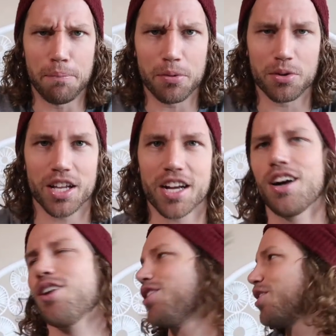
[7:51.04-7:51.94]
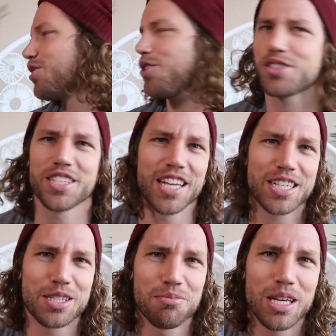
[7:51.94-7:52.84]
People are like, oh no, don't sit
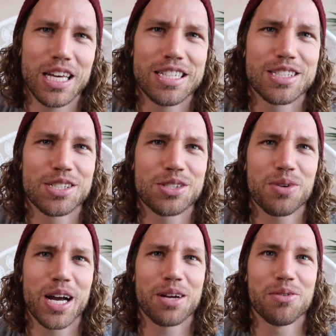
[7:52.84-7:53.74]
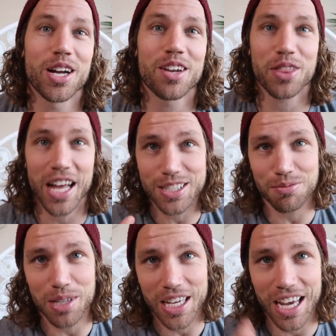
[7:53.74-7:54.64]
next to me. He's the sweaty one.
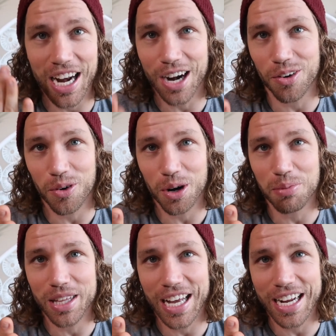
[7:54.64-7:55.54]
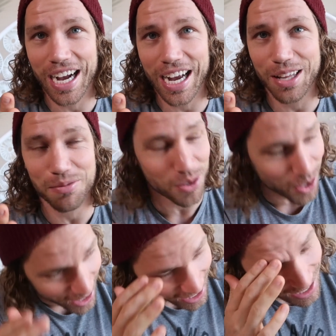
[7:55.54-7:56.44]
That's me, and I don't want to be that guy
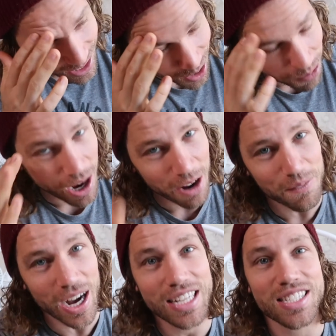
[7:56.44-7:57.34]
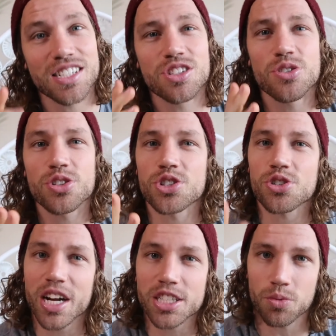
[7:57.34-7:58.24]
anymore. So my advice is do
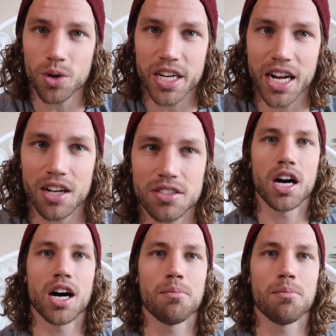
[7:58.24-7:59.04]
stretch workouts.